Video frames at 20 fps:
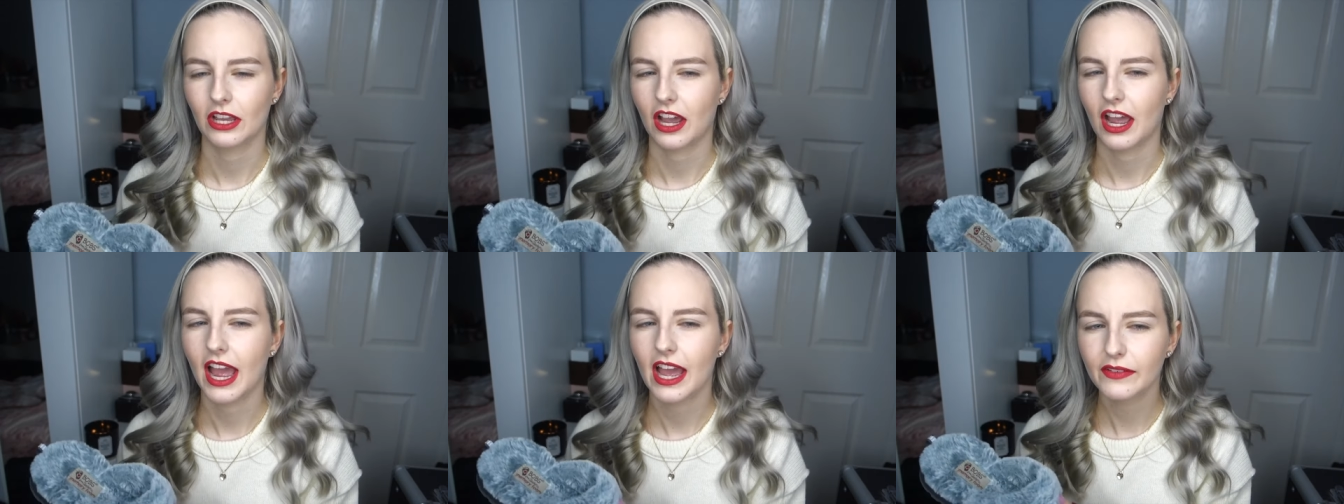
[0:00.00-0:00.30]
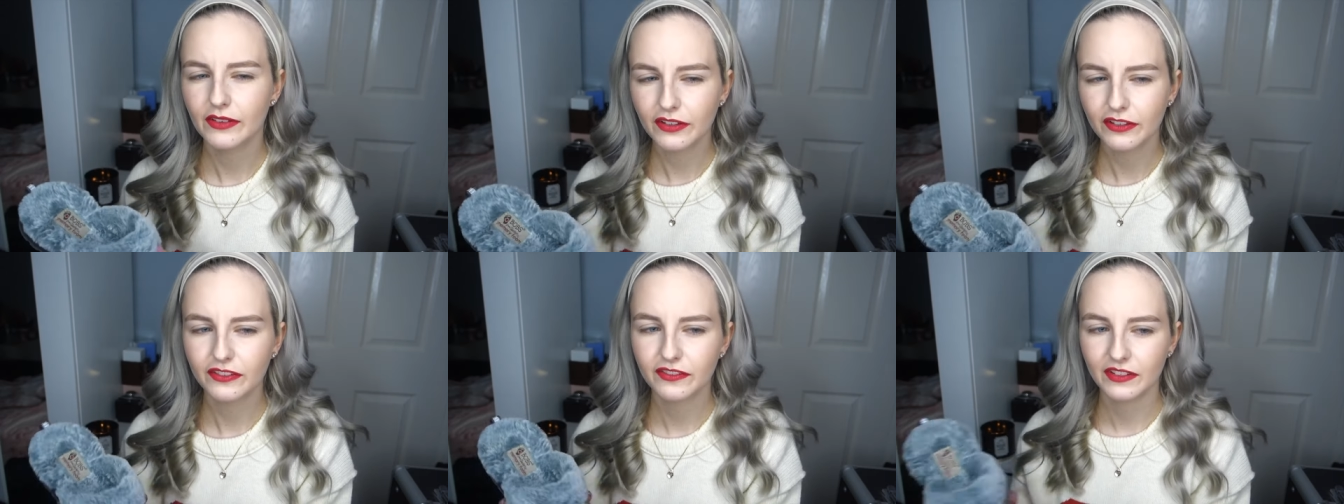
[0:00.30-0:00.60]
I
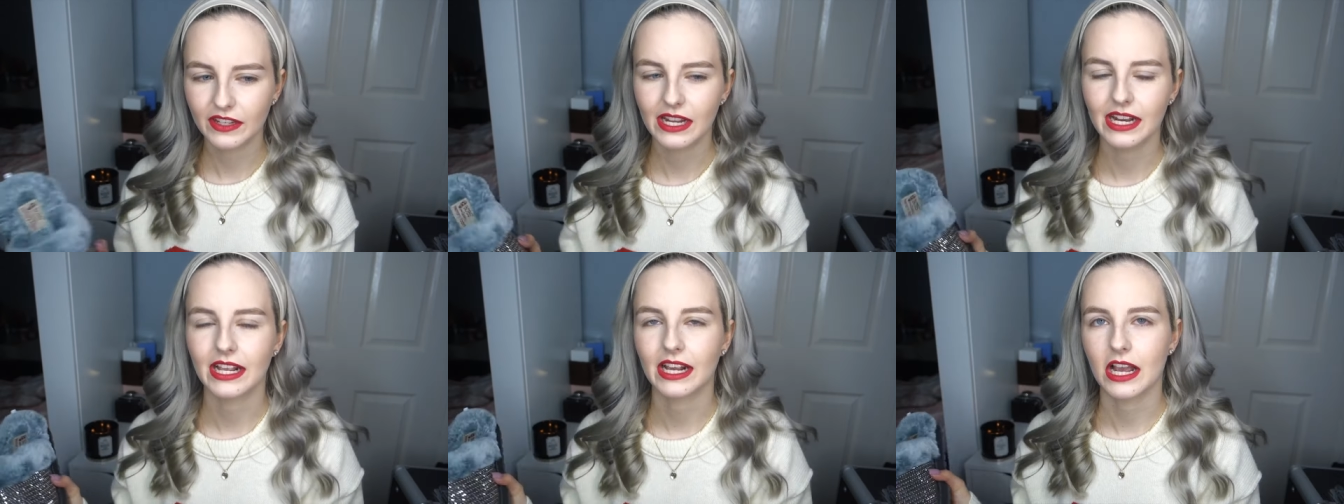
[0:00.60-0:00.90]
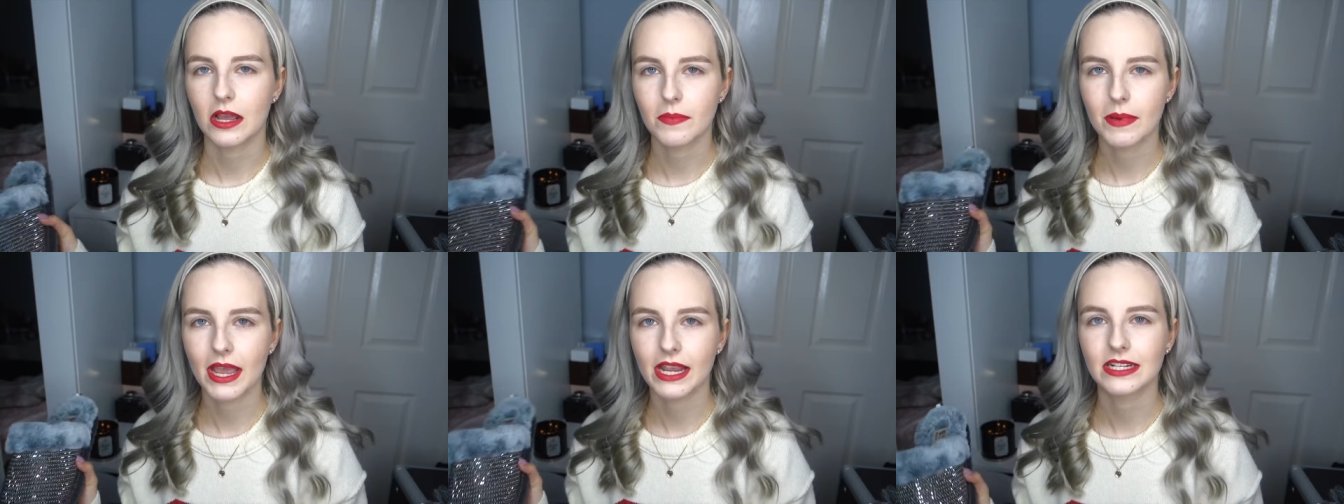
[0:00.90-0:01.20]
have a feeling
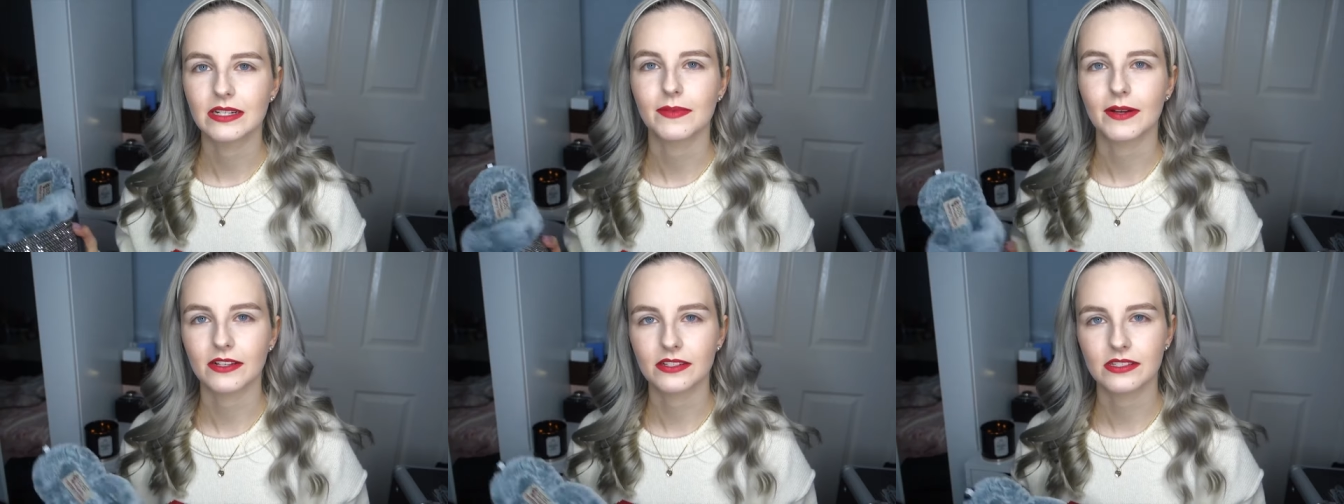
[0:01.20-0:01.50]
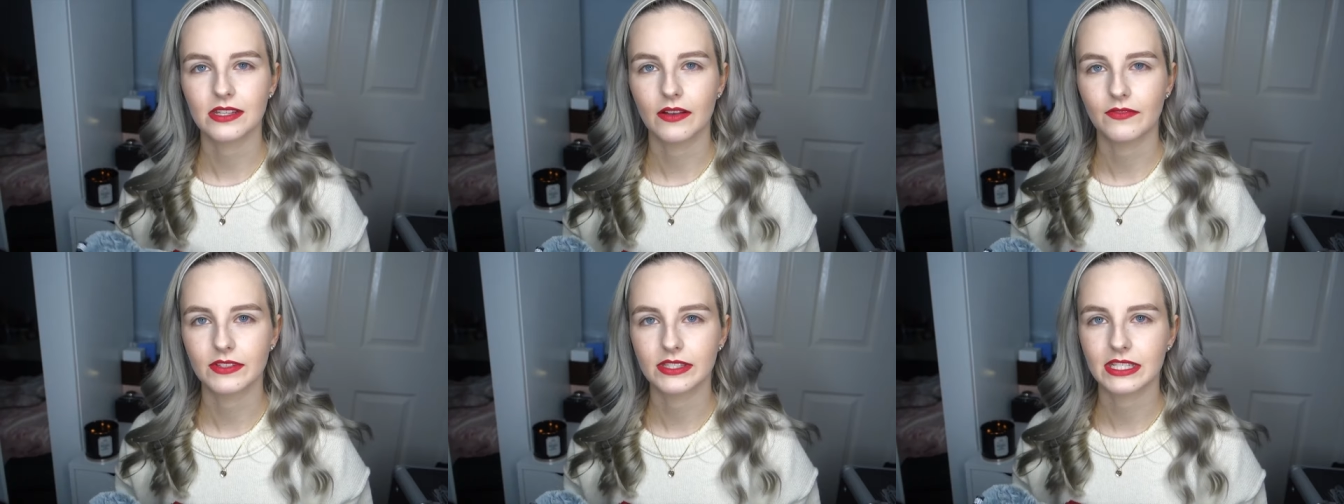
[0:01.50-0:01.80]
I paid about
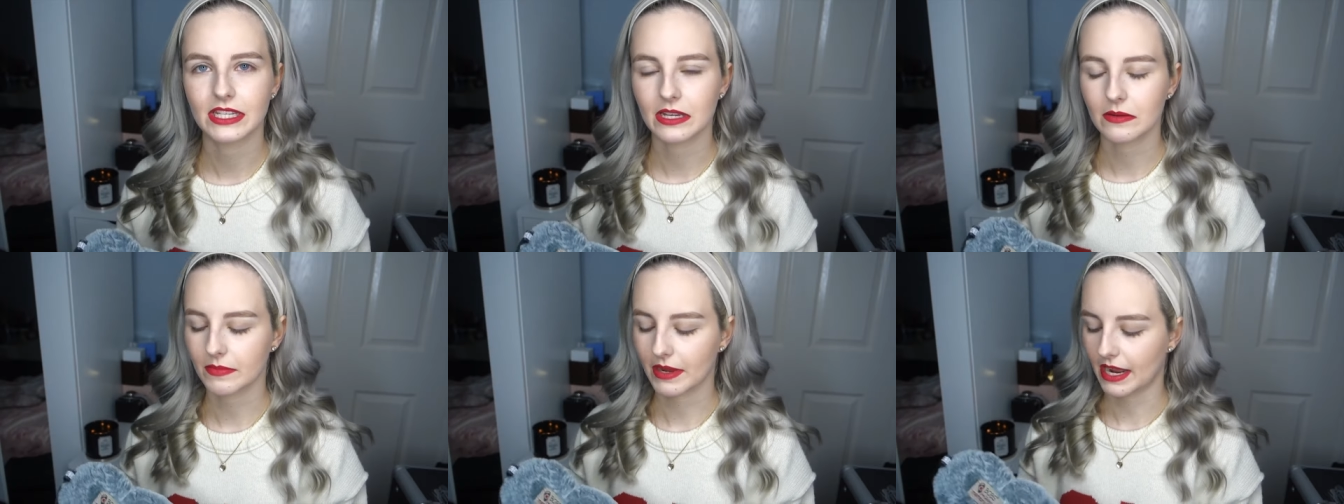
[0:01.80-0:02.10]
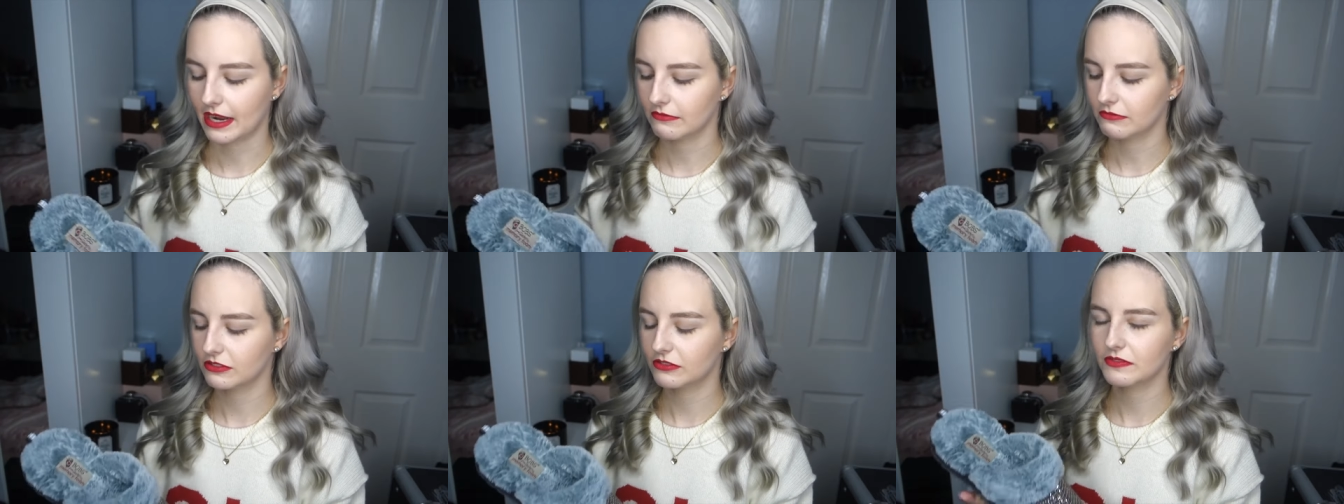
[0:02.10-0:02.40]

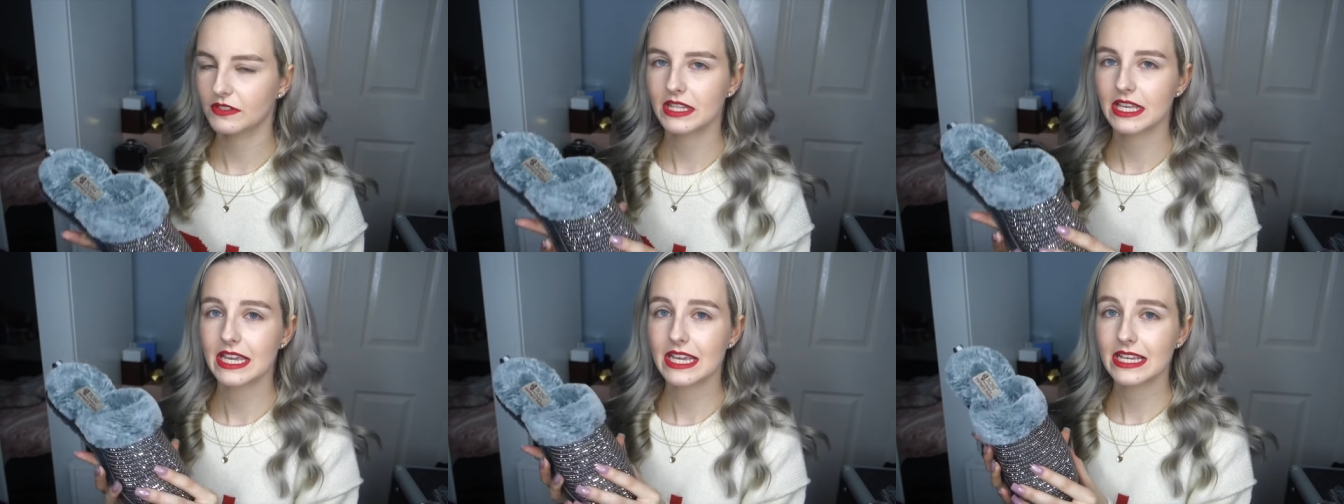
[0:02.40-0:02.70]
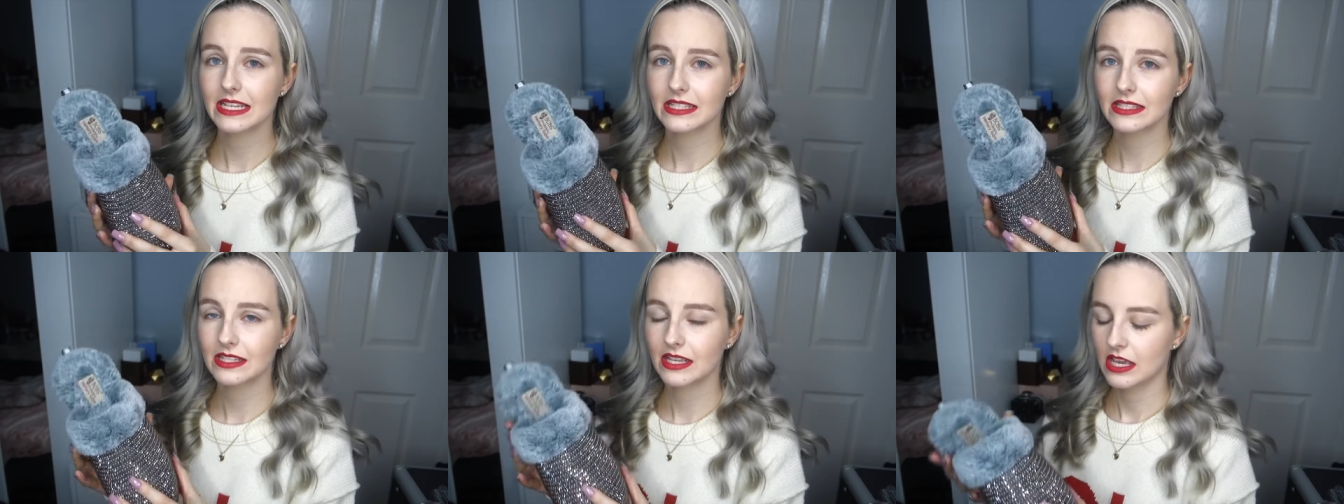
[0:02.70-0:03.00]
£17 for
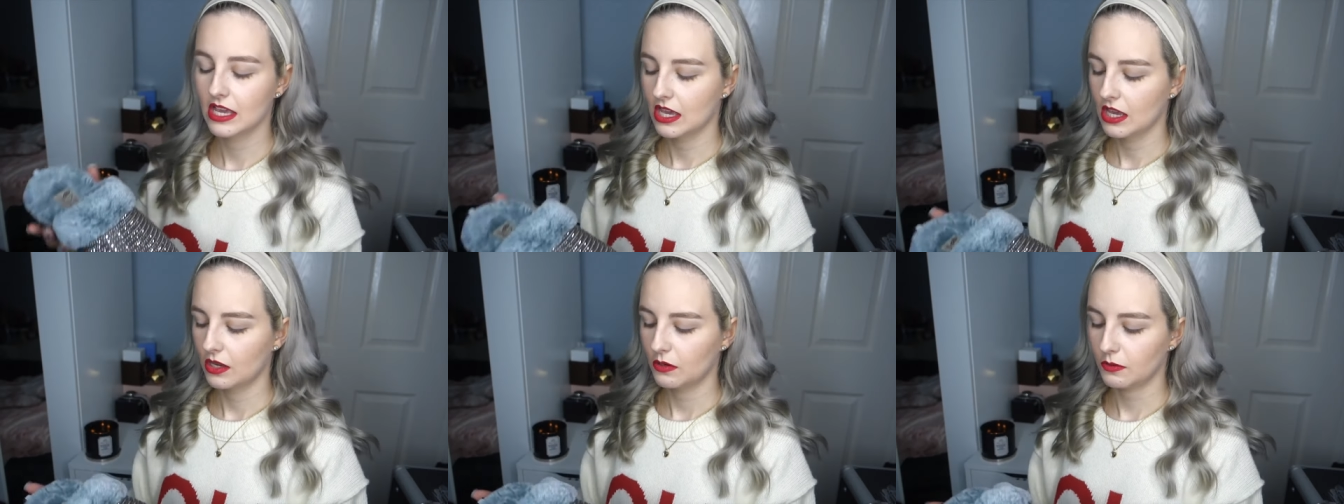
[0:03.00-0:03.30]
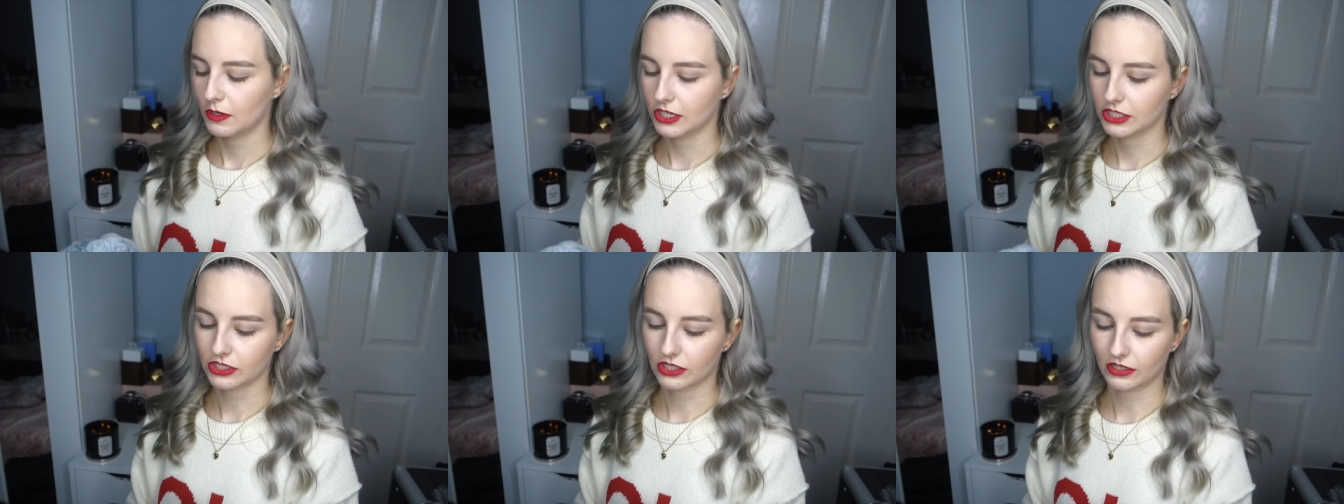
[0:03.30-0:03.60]
these
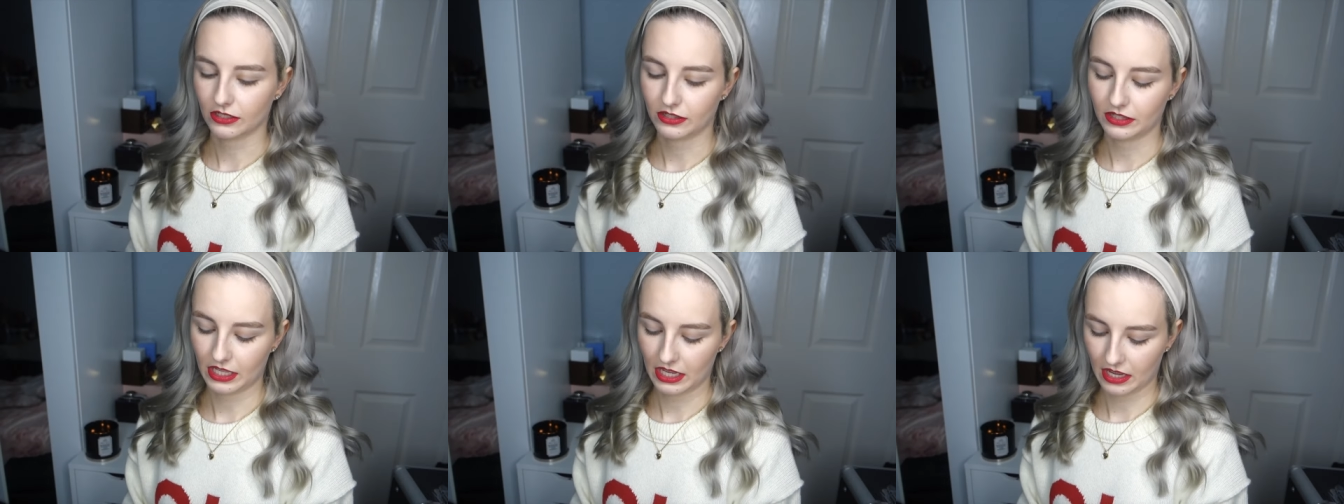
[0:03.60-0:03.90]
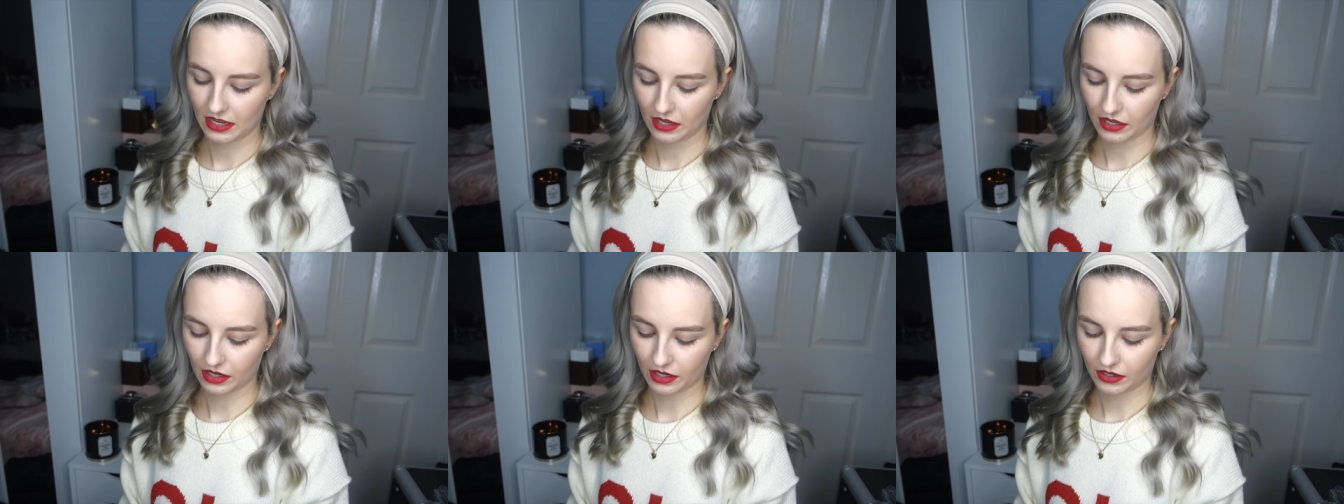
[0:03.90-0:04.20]
which I
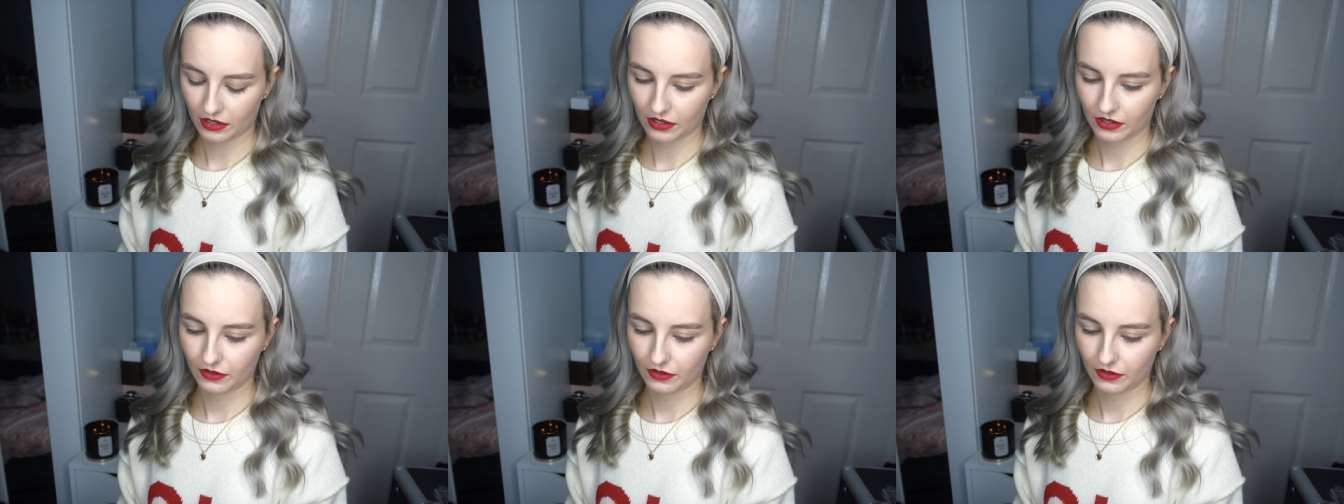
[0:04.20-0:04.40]
think